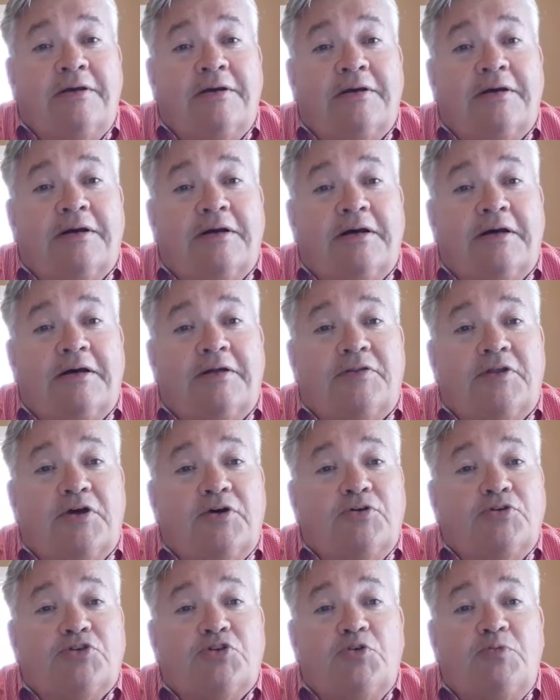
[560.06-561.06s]
uh,
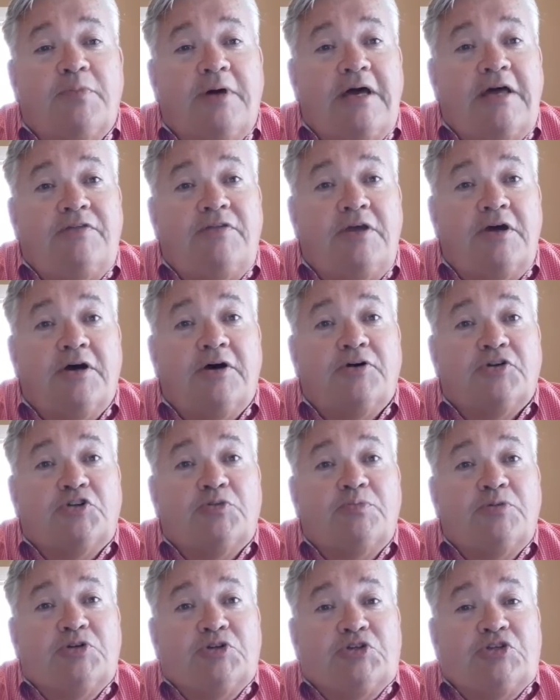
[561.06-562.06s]
those who made the
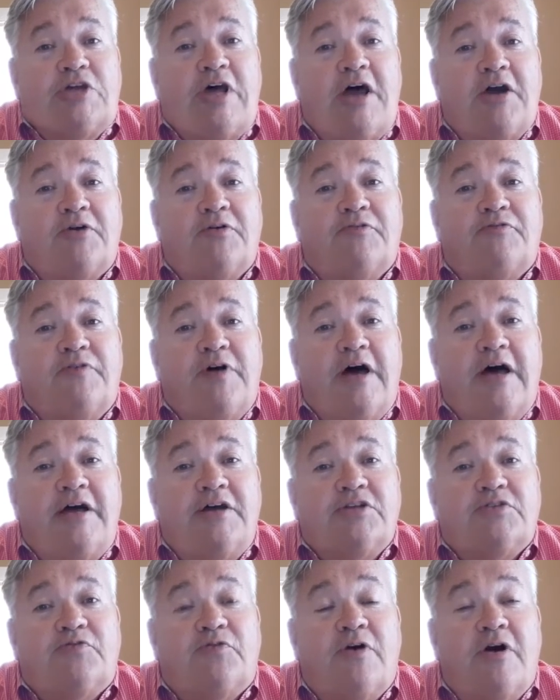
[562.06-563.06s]
ultimate
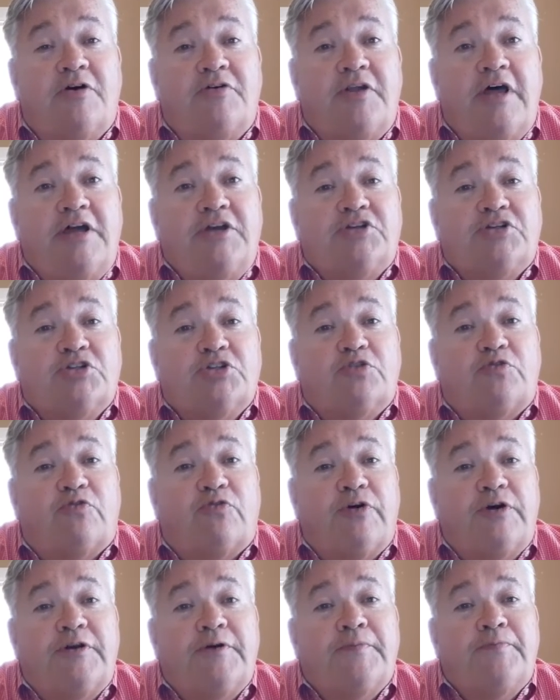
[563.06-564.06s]
sacrifice for our nation's
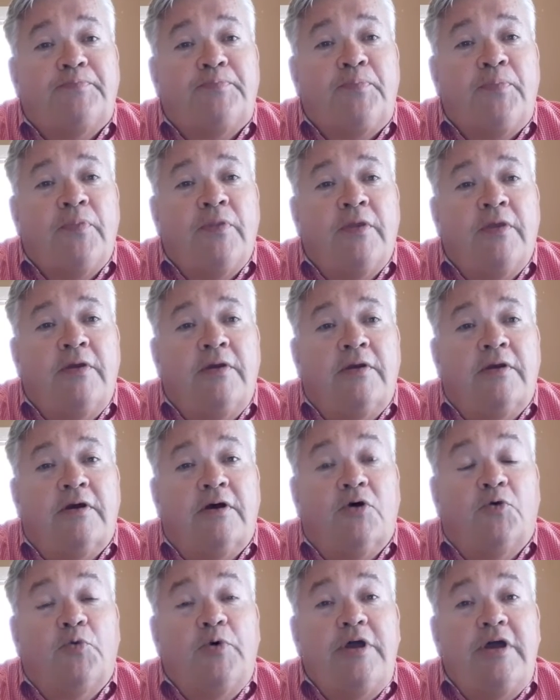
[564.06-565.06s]
freedom.
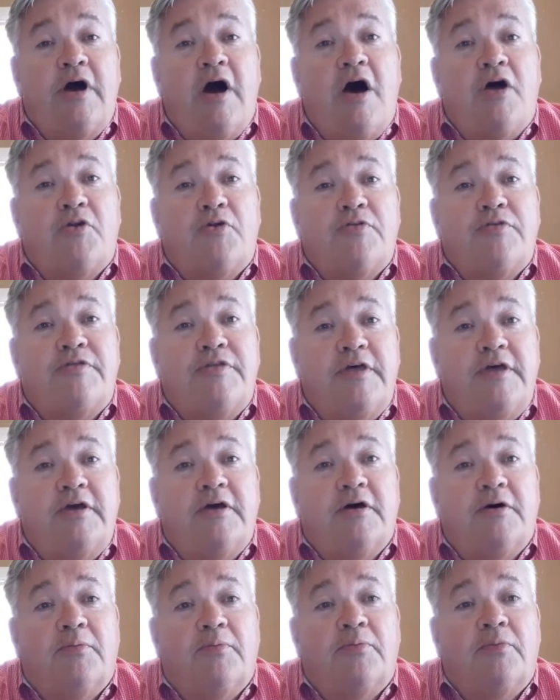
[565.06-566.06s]
Uh, we honor
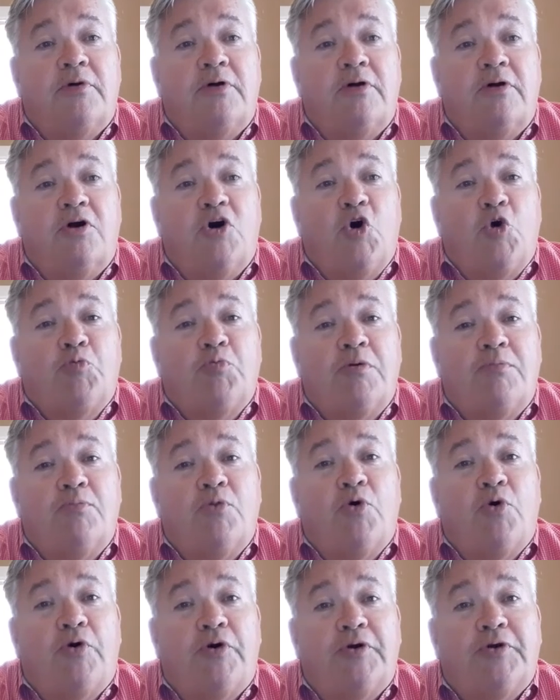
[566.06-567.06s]
them on
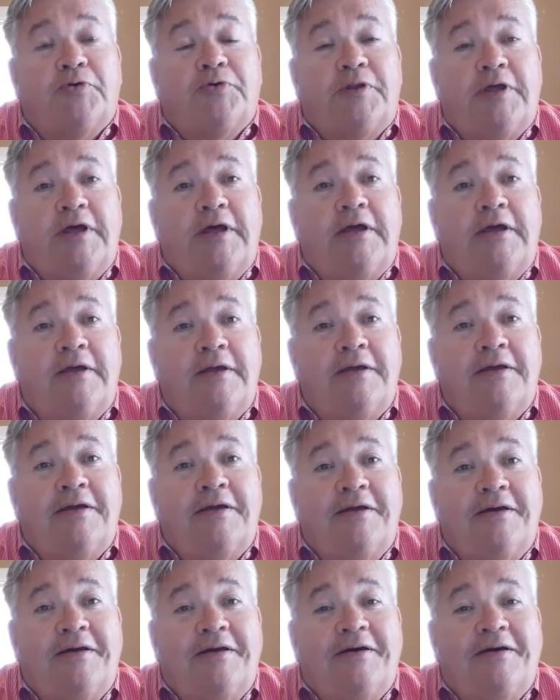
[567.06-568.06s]
Memorial Day.
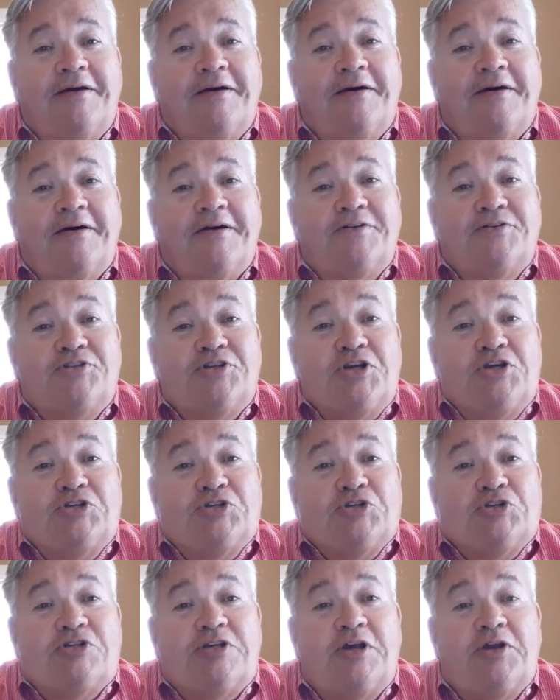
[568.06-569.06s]
Uh,
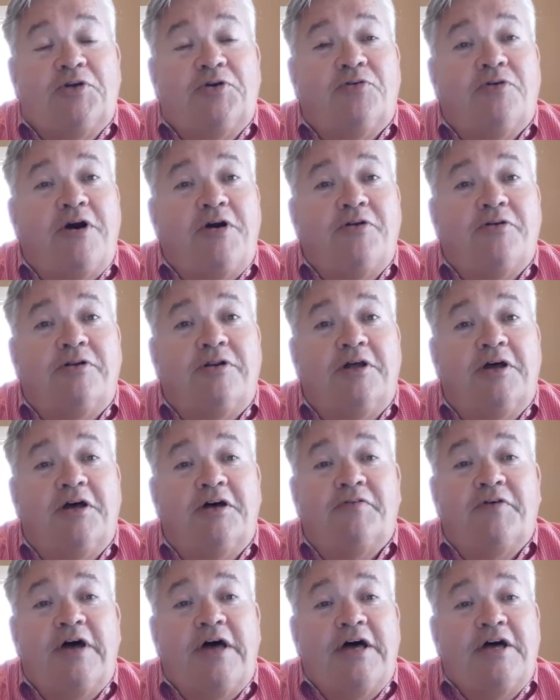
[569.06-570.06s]
Jesus said, Greater
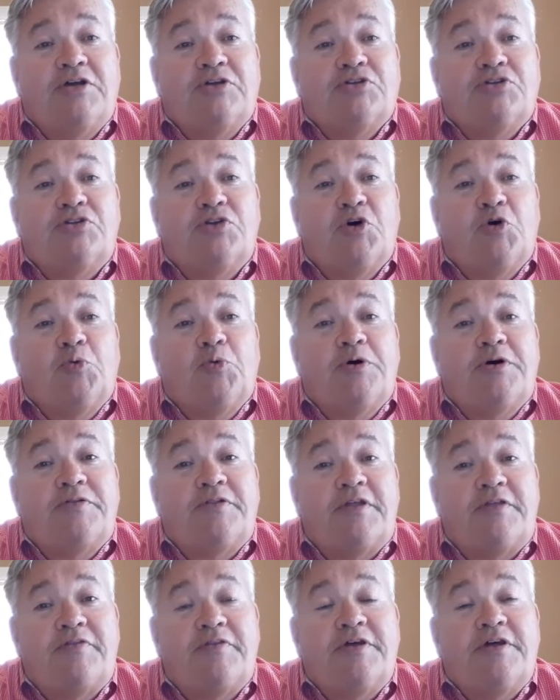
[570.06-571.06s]
love has no one
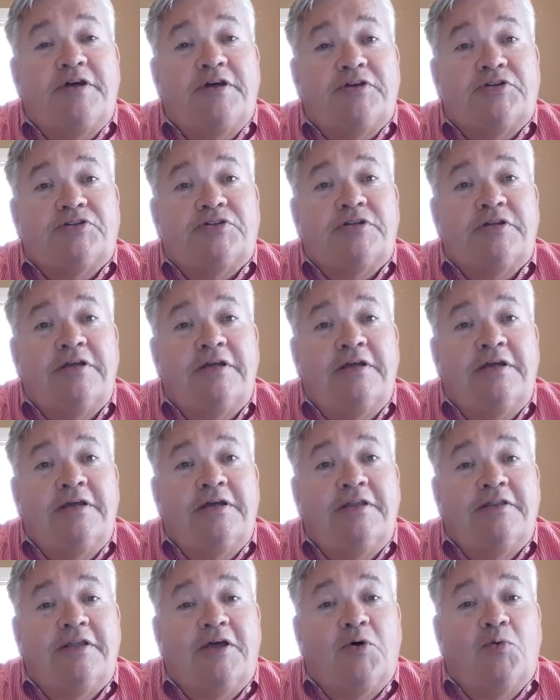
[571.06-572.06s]
than this,
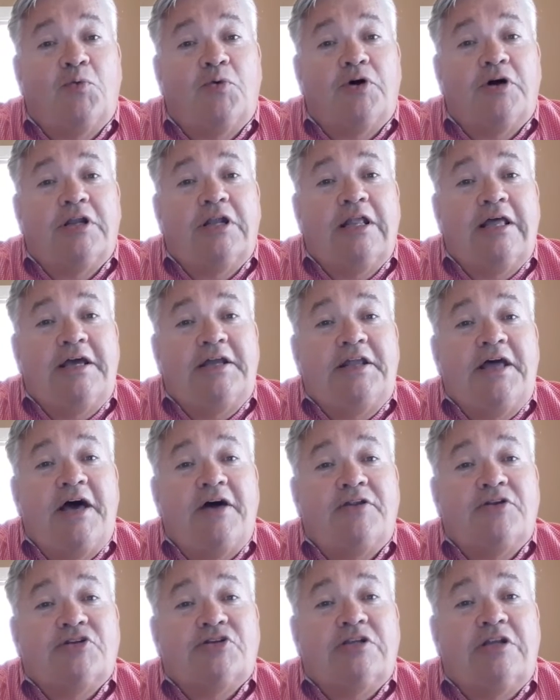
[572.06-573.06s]
that one lay
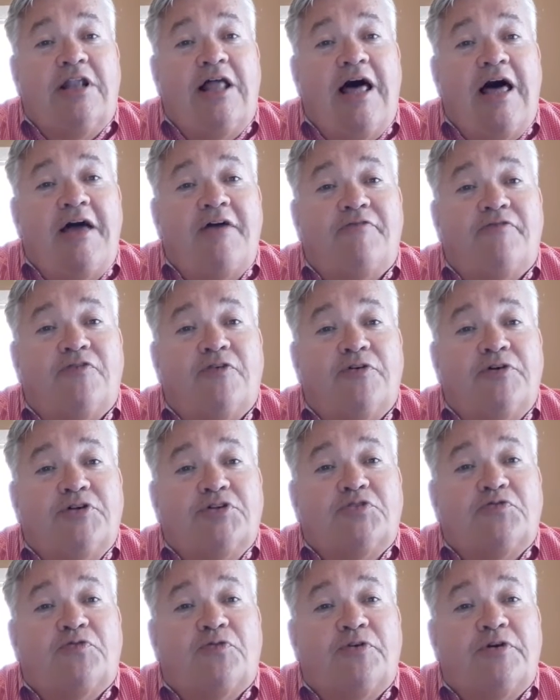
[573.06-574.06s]
down his life for
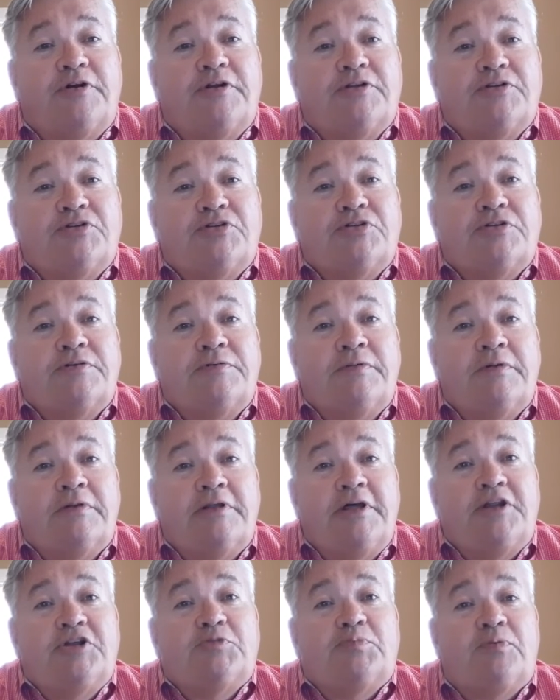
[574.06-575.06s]
his friends.
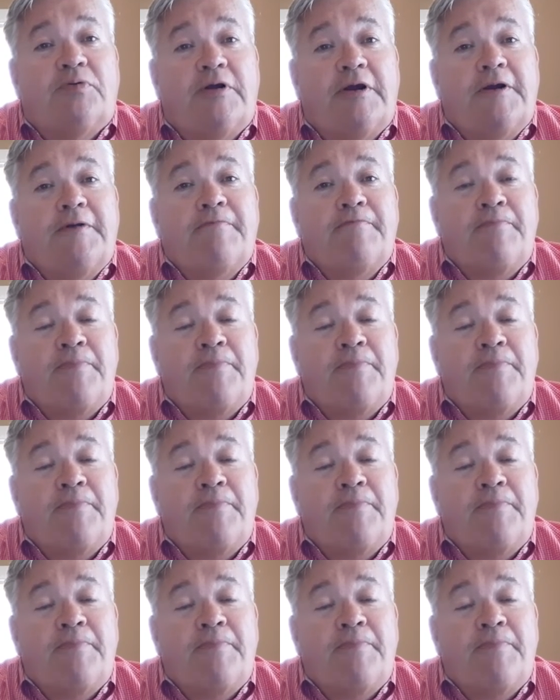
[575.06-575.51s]
Let us pray.